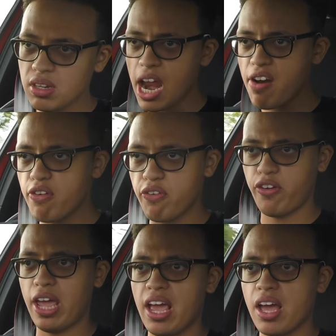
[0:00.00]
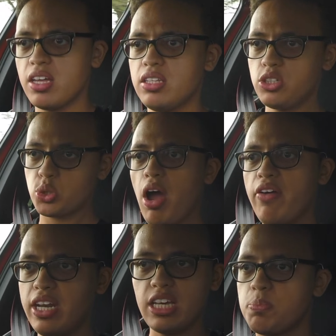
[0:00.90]
Everything, the
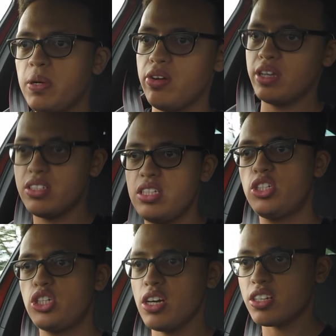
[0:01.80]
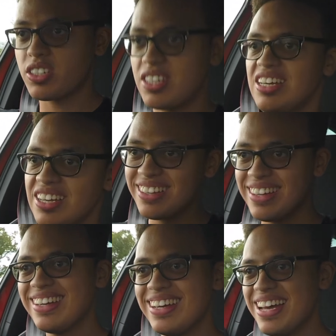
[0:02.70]
driving experience is just
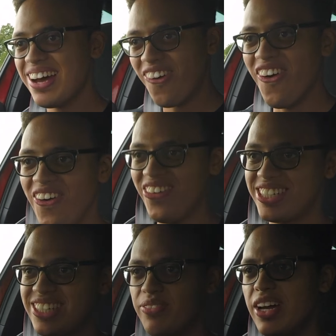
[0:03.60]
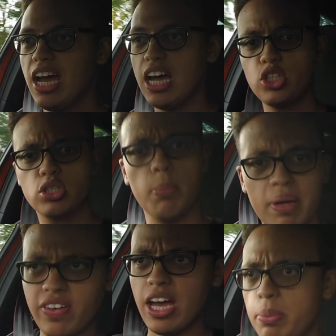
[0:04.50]
awesome. I just got a bit
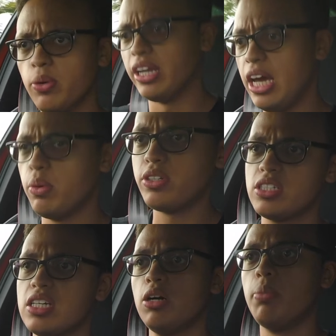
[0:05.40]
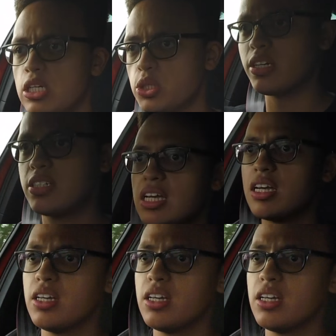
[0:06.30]
of airflow then, which is a little bit interesting.